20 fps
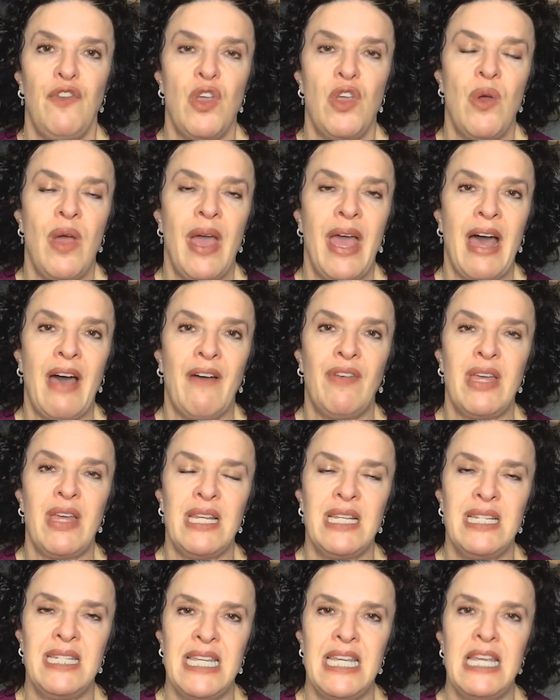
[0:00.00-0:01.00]
you have a
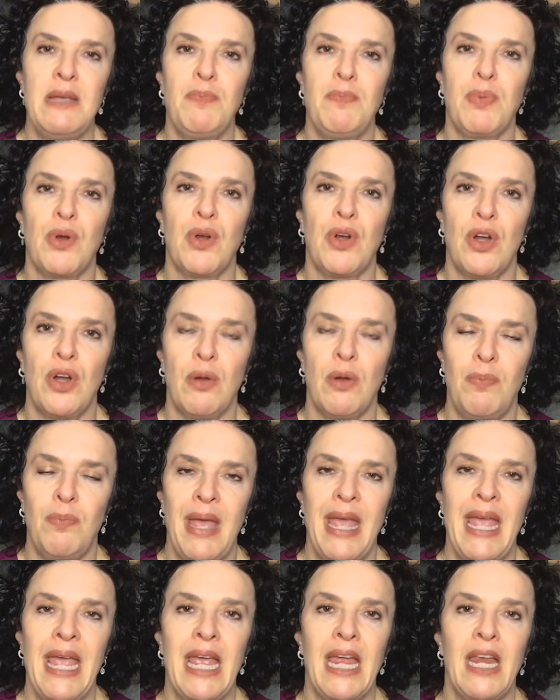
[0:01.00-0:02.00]
deeper
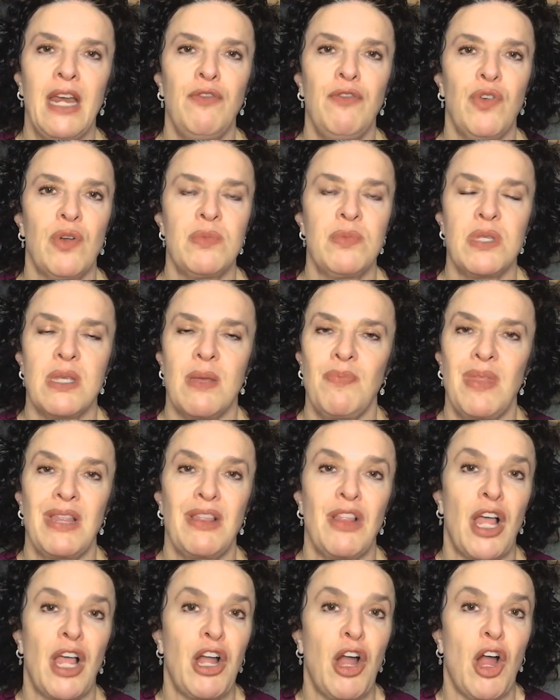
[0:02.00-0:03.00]
pain from something
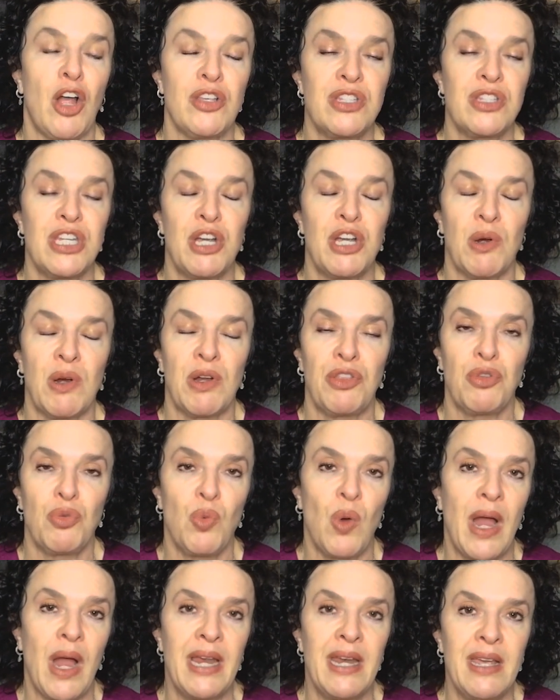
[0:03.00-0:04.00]
like
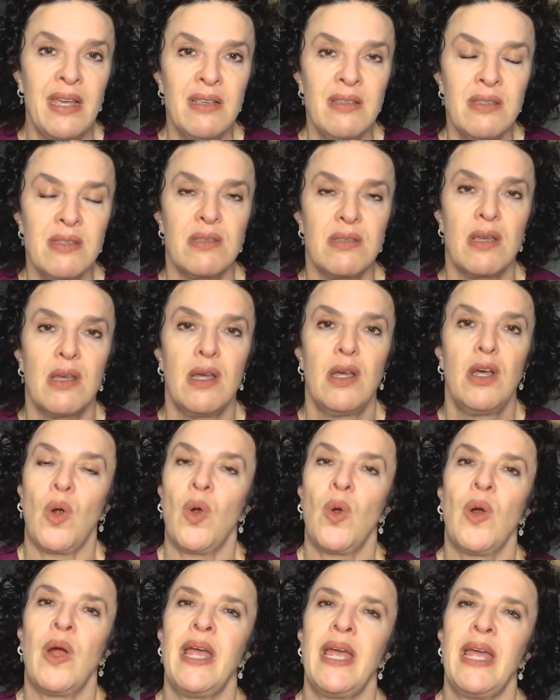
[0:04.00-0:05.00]
osteoarthritis,
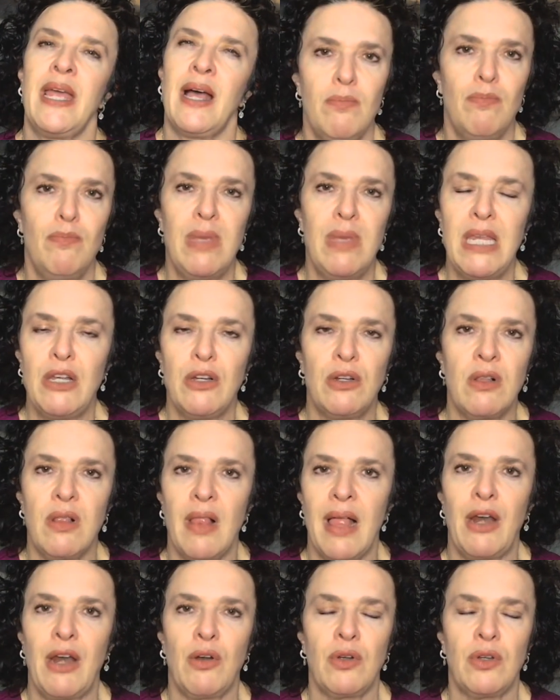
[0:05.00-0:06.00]
or a medial
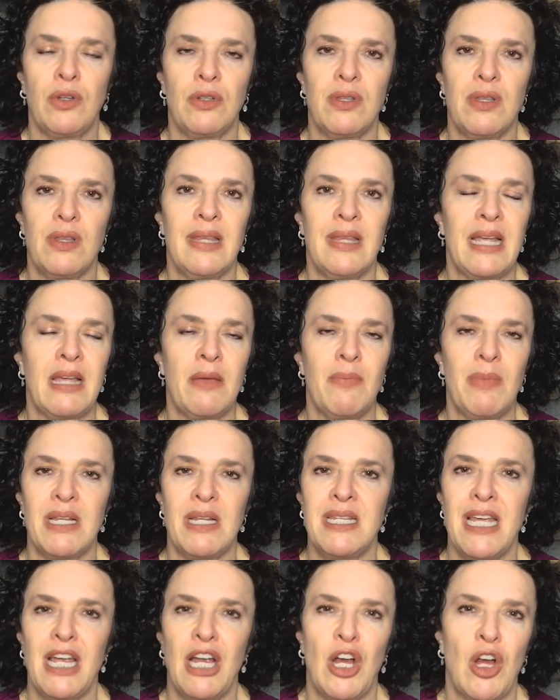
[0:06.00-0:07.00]
collateral ligament
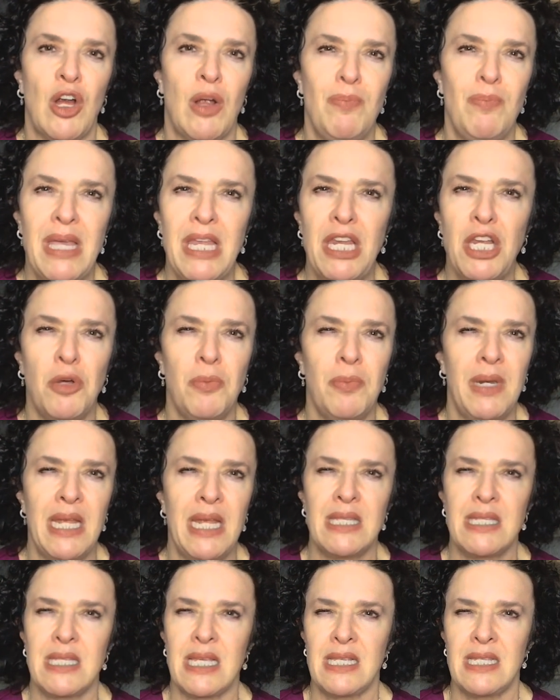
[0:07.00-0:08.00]
tear, a medial
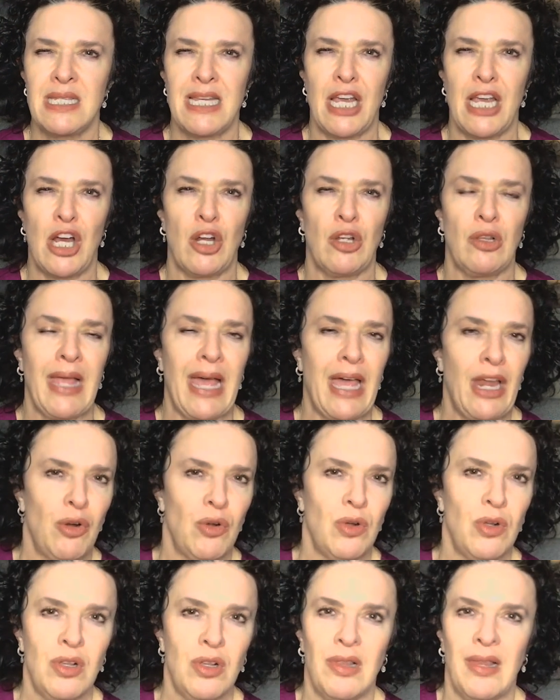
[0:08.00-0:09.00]
meniscus tear,
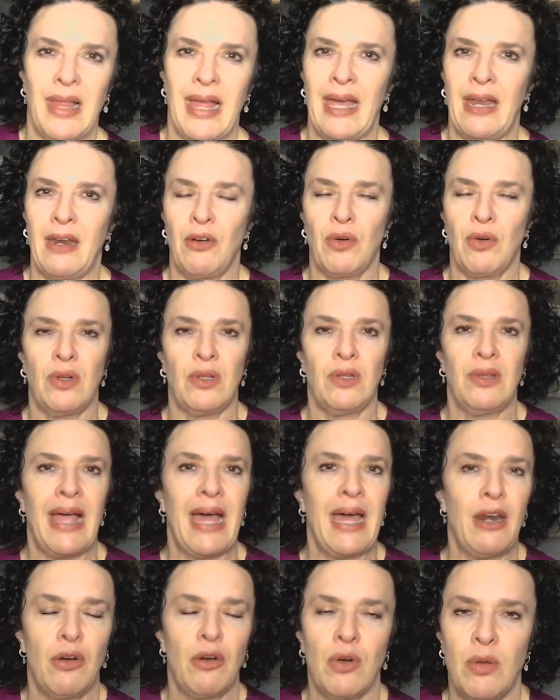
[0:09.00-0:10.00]
lateral collateral,
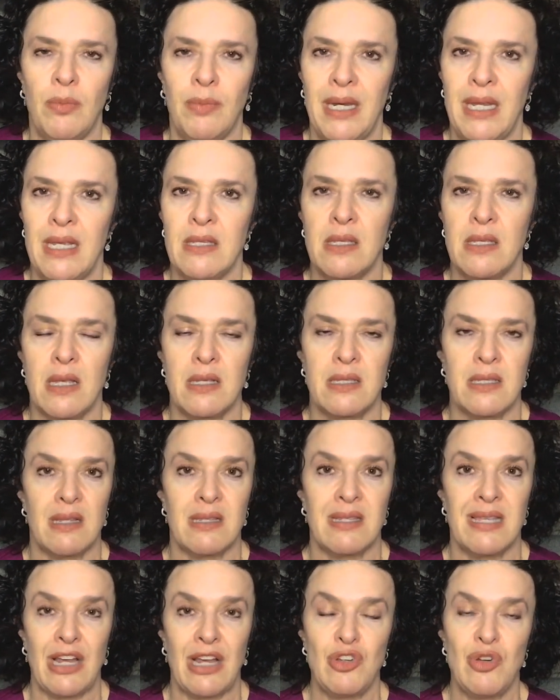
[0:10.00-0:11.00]
lateral meniscus, et
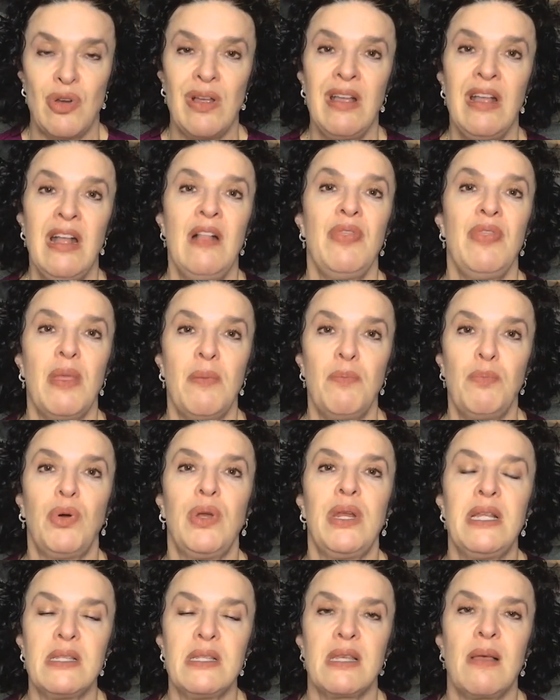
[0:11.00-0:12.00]
cetera, then
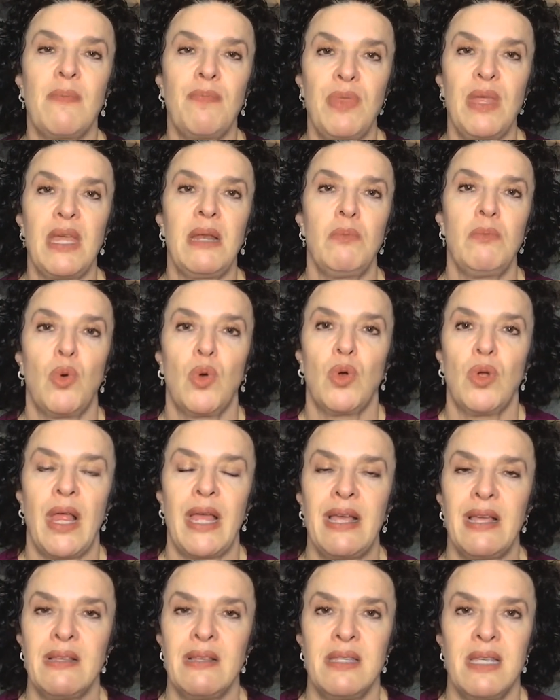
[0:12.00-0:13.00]
putting something more
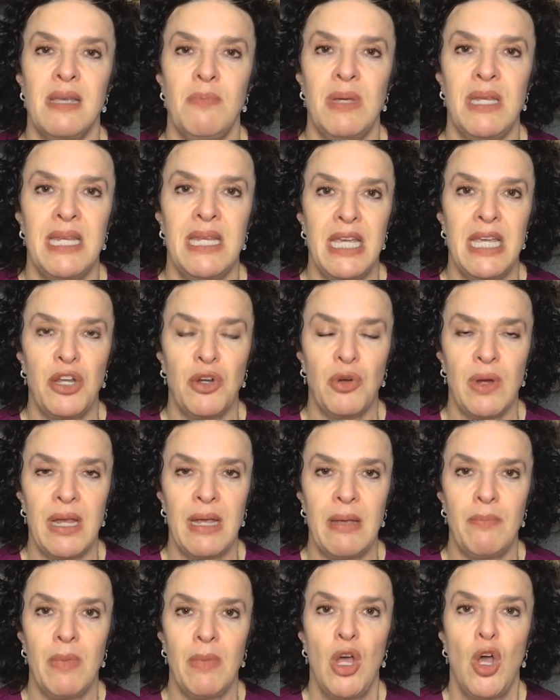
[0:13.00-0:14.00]
like a C B
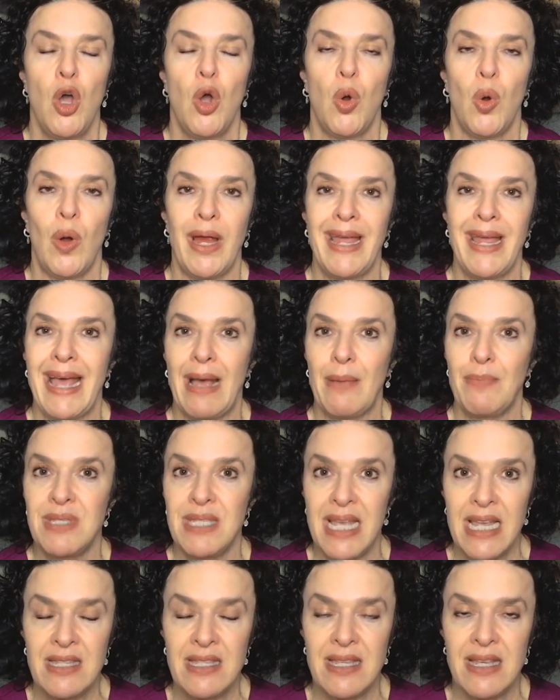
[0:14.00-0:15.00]
cream or a
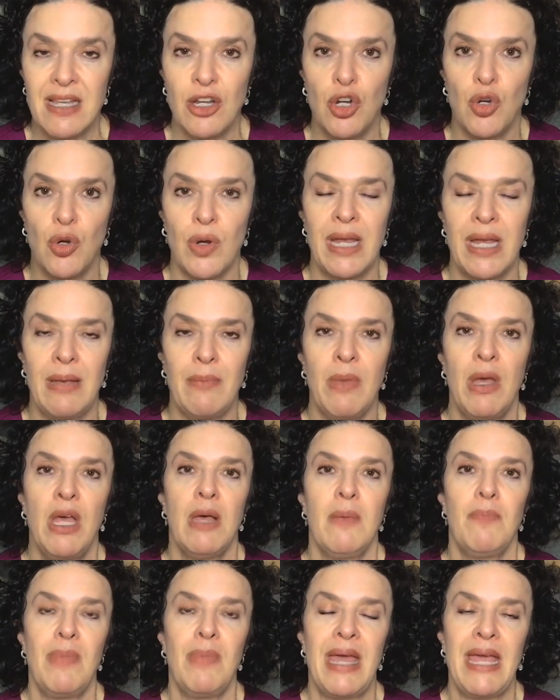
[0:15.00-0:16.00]
capsaicin cream
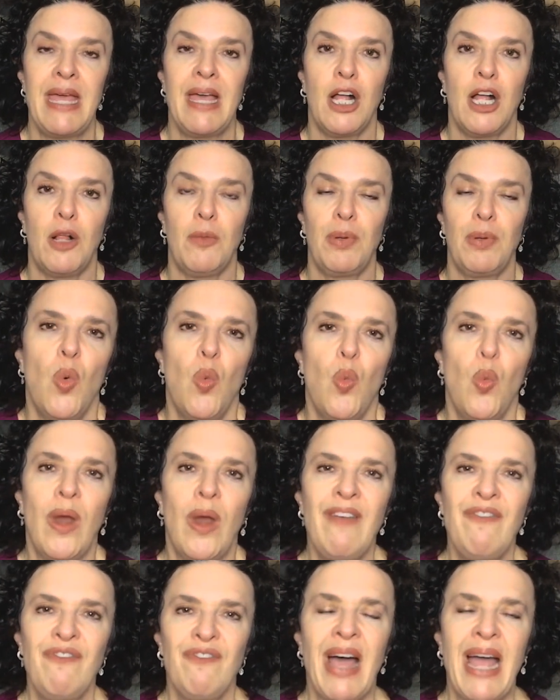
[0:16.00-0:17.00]
may help. What
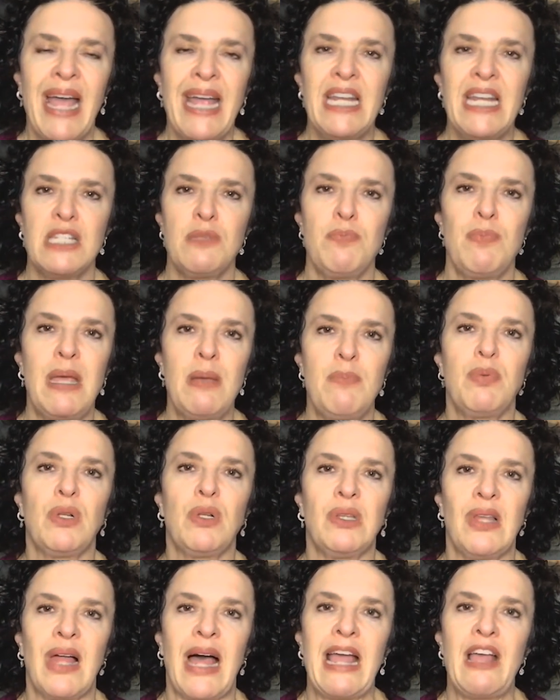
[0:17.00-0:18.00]
I find is
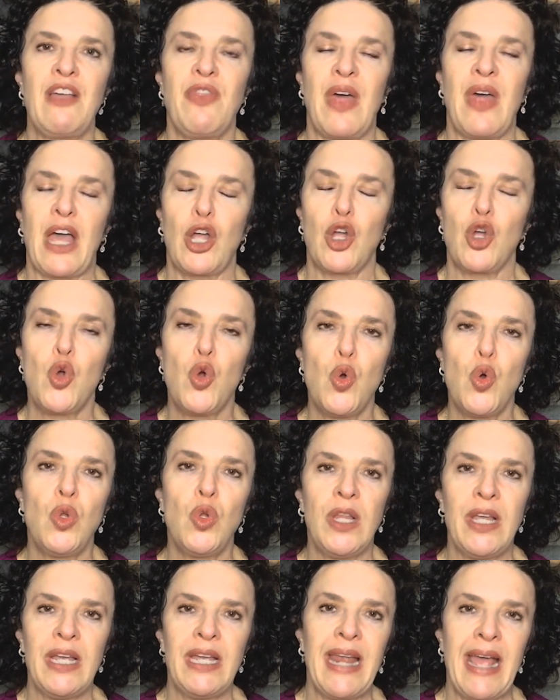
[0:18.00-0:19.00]
people like that
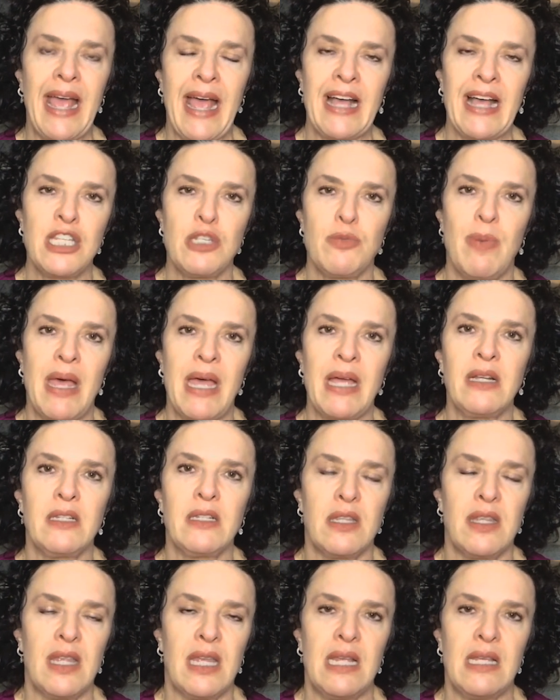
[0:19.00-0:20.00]
cooling aspect
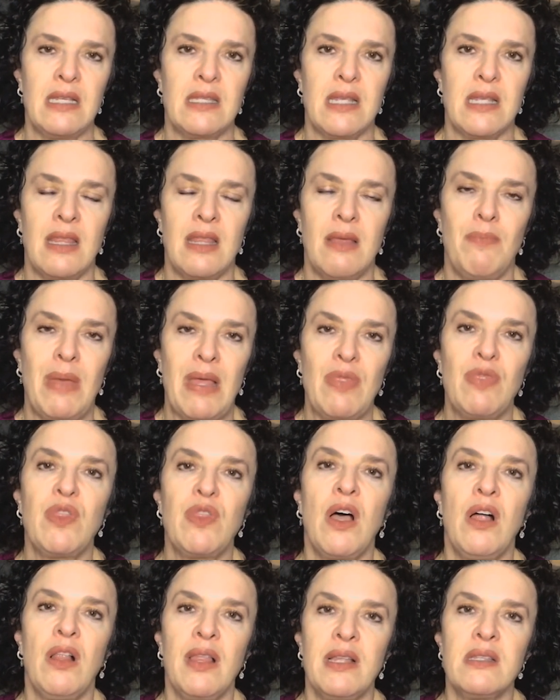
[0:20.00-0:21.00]
that is the
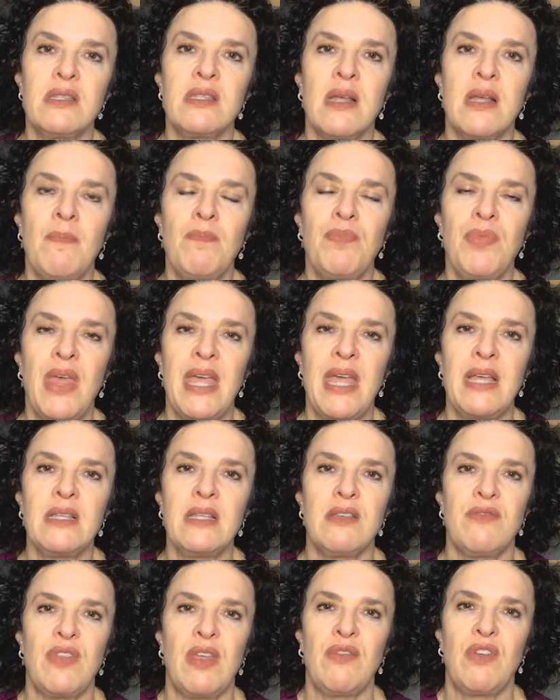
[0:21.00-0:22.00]
menthol in some
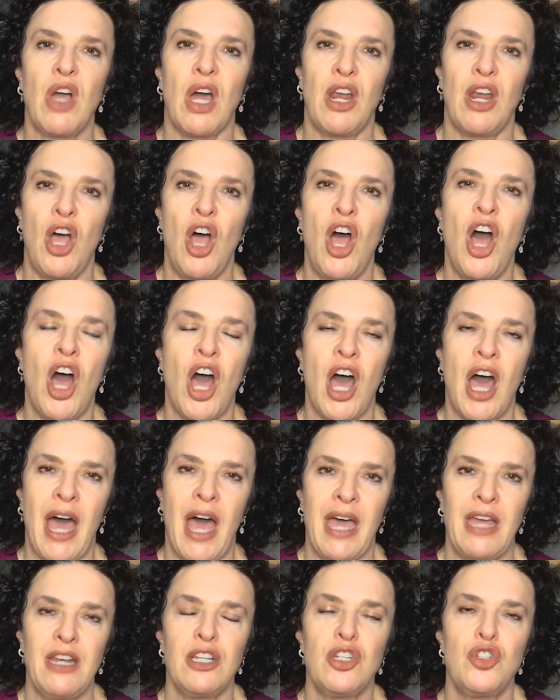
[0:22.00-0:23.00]
things if they've got a
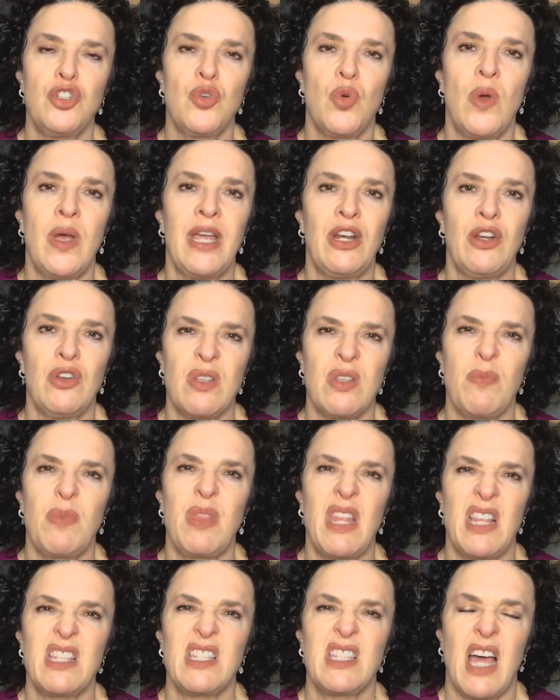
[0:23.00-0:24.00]
hot joint or
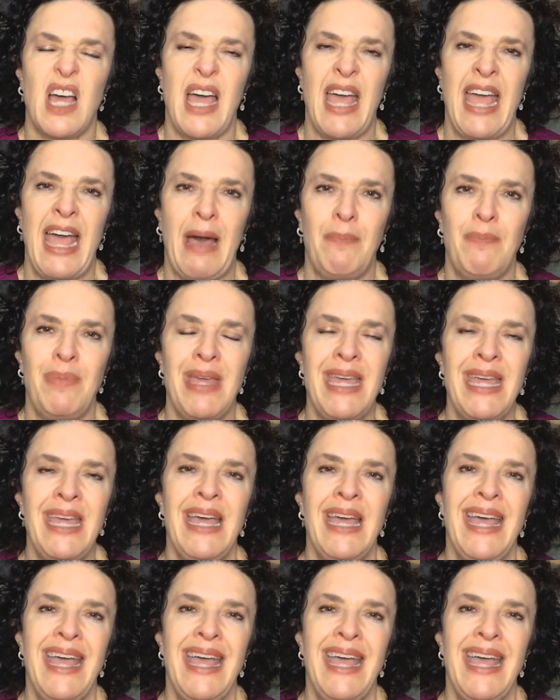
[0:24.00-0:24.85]
something that's not happy,